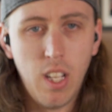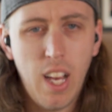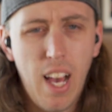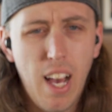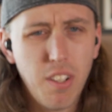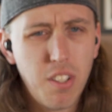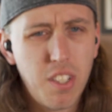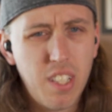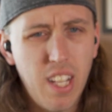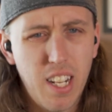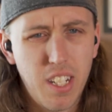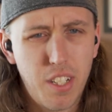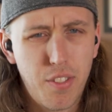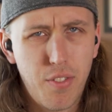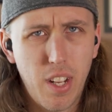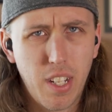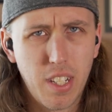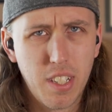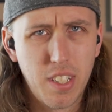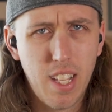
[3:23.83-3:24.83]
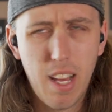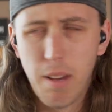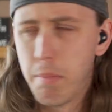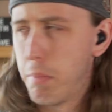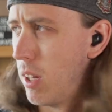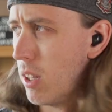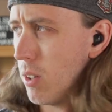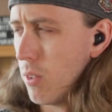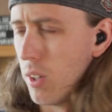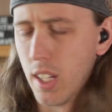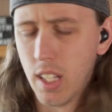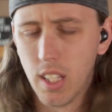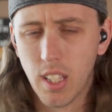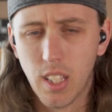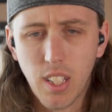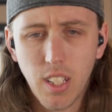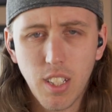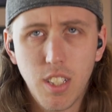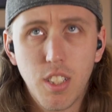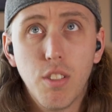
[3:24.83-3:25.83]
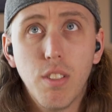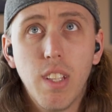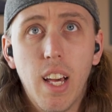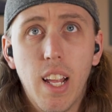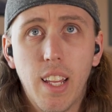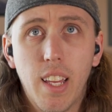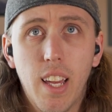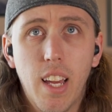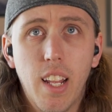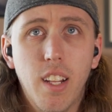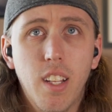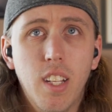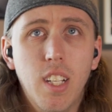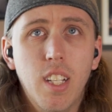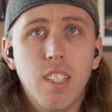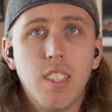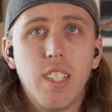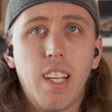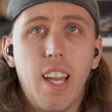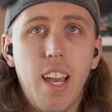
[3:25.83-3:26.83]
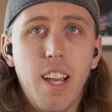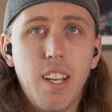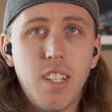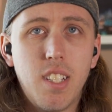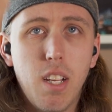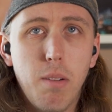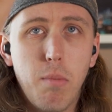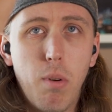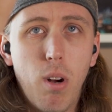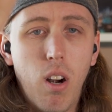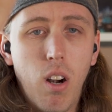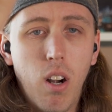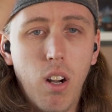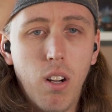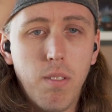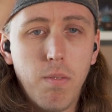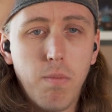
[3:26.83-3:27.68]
How satisfying is that, by the way? Let's do that again. It's like ASMR.